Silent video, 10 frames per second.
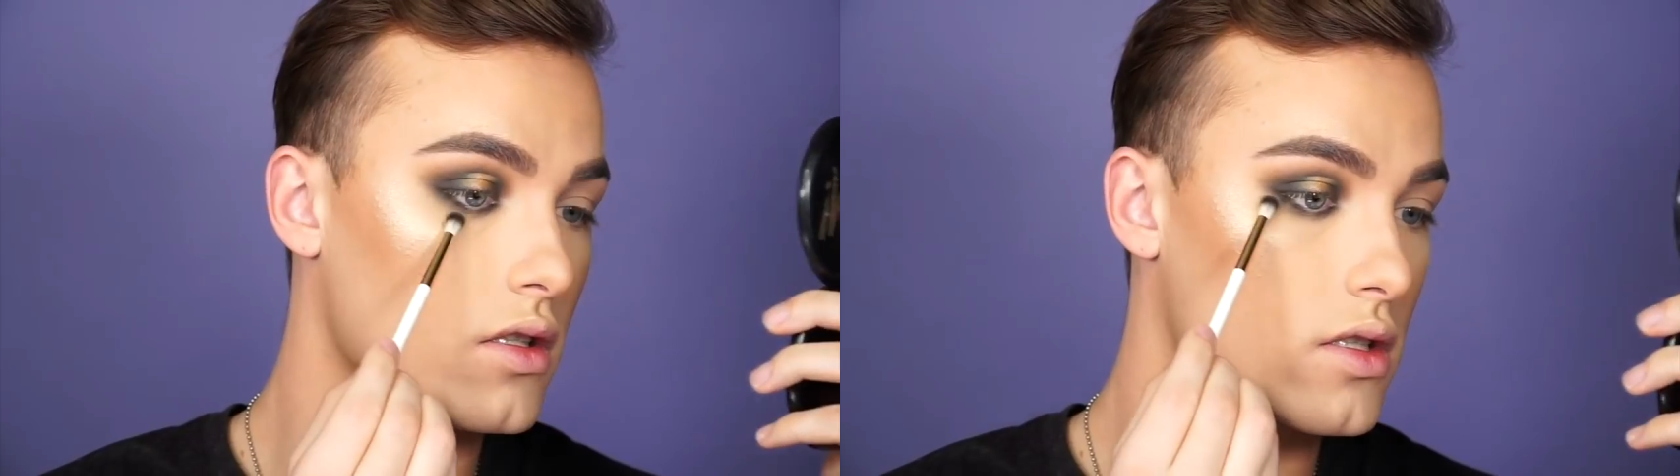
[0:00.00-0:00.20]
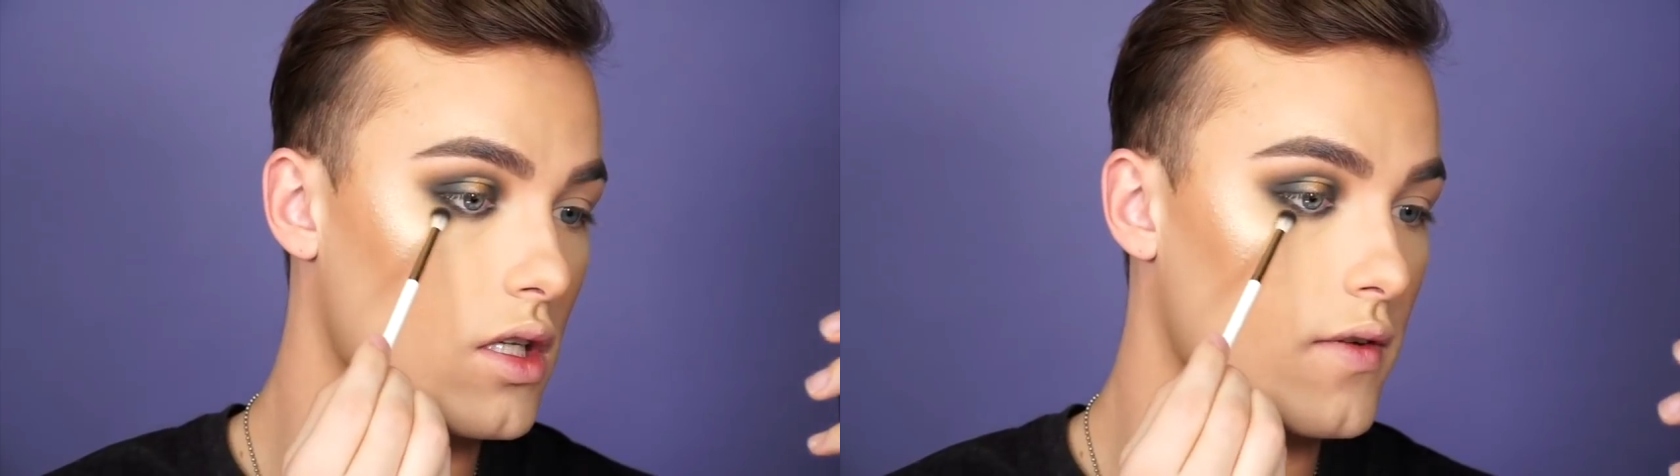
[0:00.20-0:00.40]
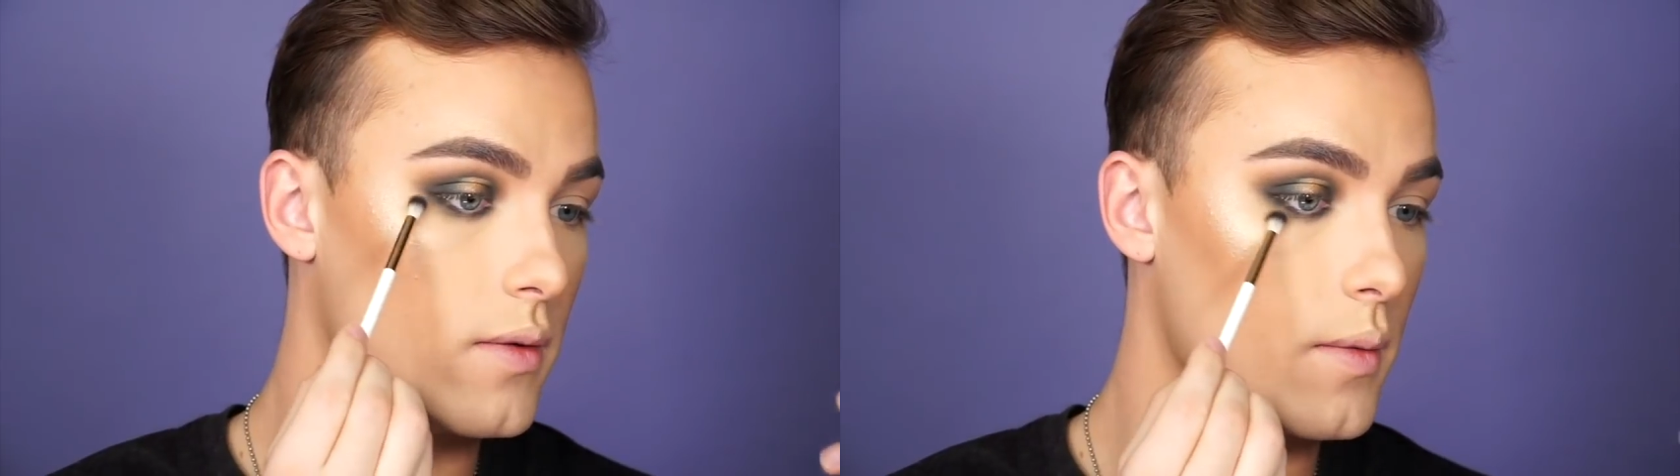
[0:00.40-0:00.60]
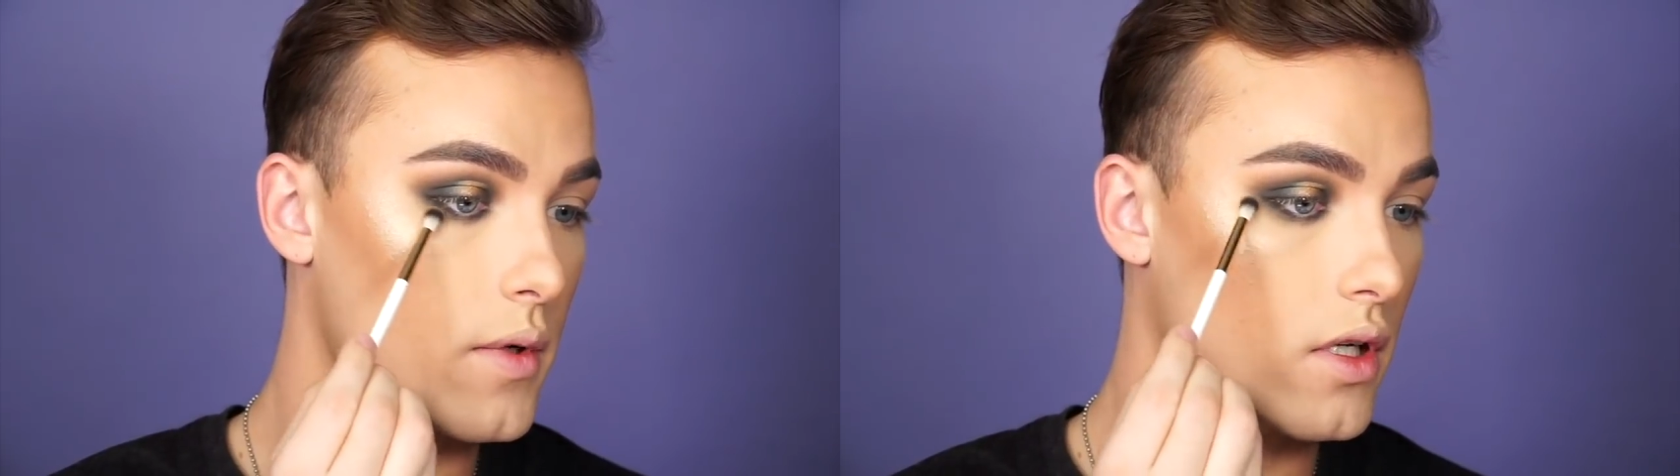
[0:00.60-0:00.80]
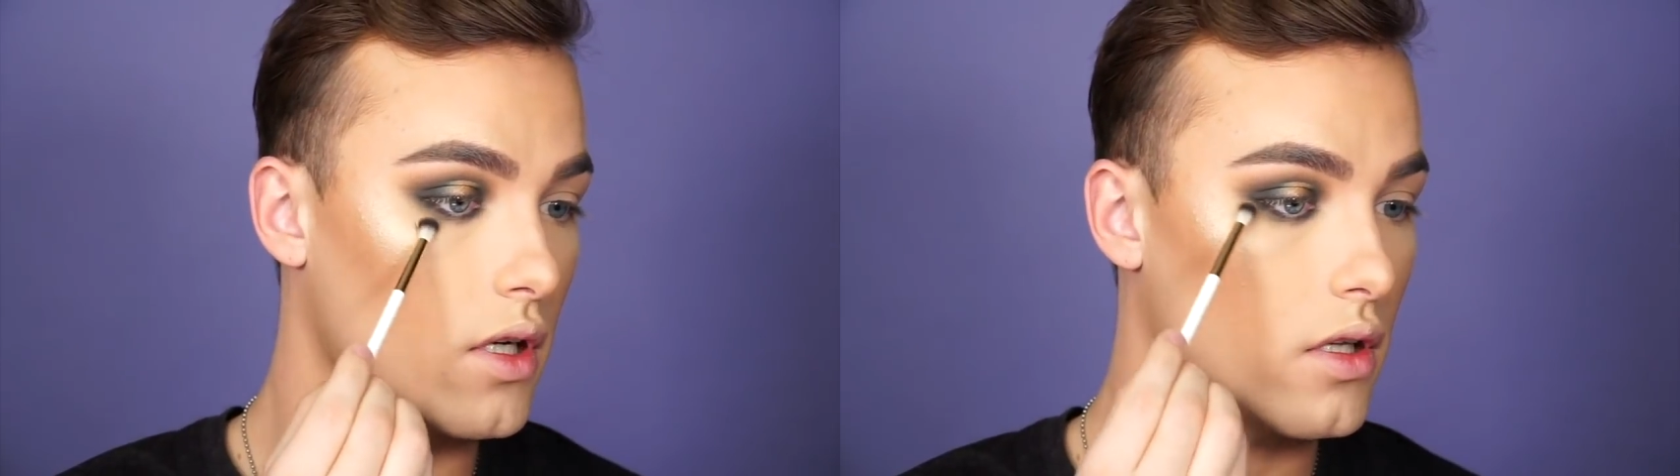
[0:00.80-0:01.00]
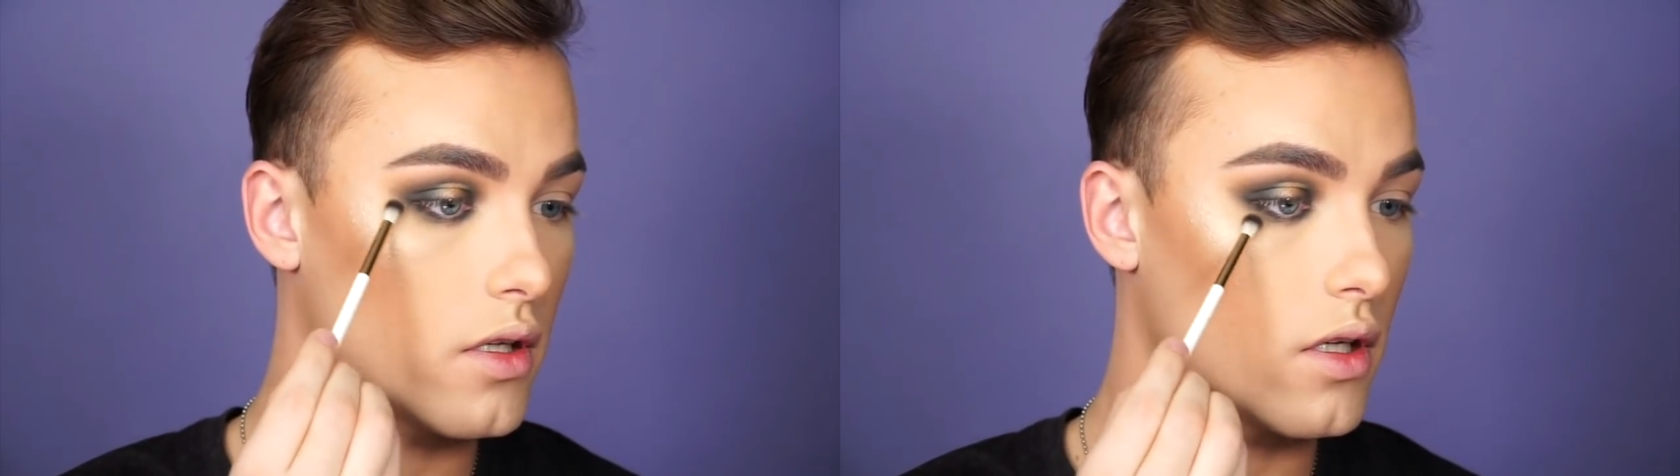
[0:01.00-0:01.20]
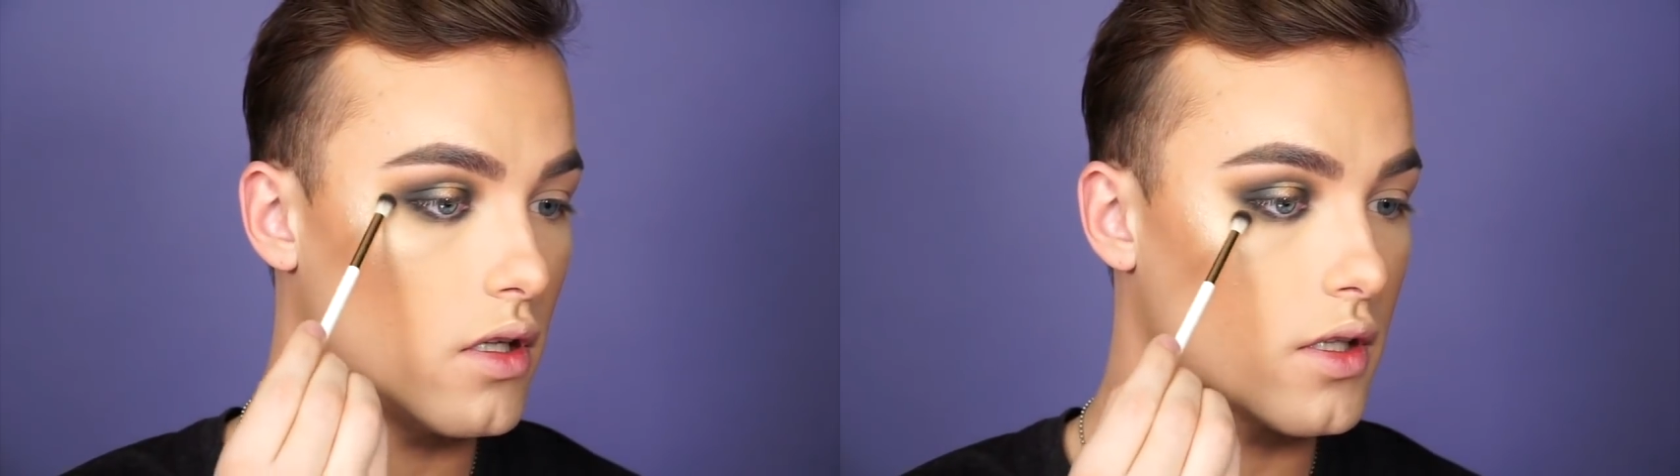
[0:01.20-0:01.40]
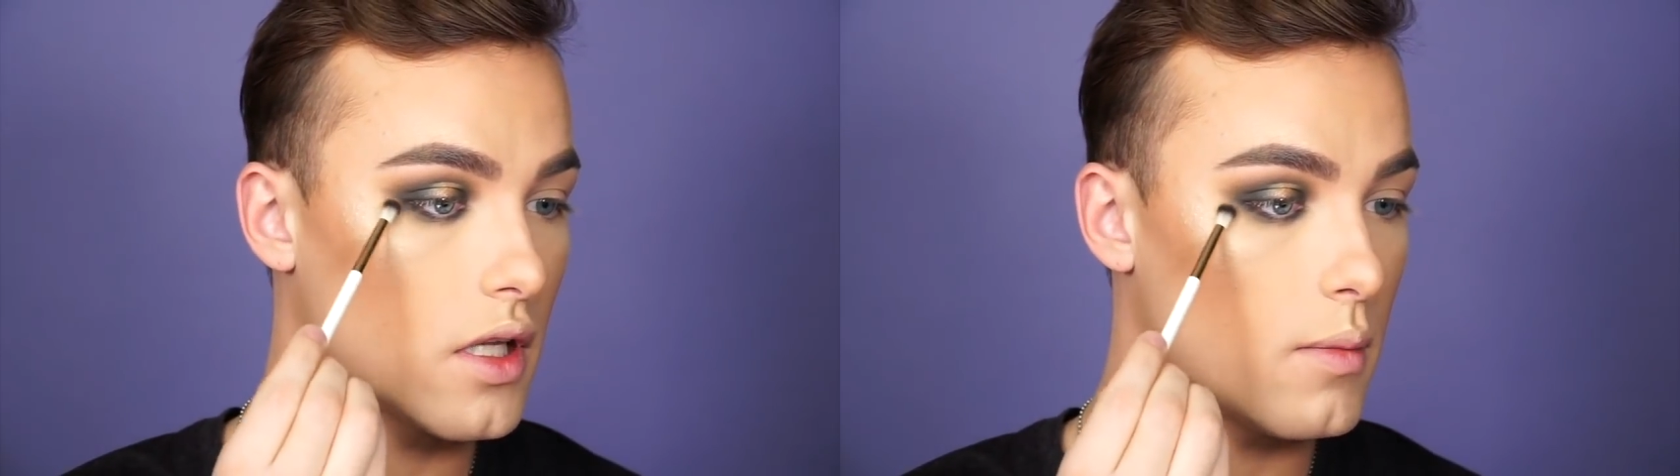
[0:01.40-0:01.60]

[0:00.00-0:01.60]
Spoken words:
Just give a little bit more color along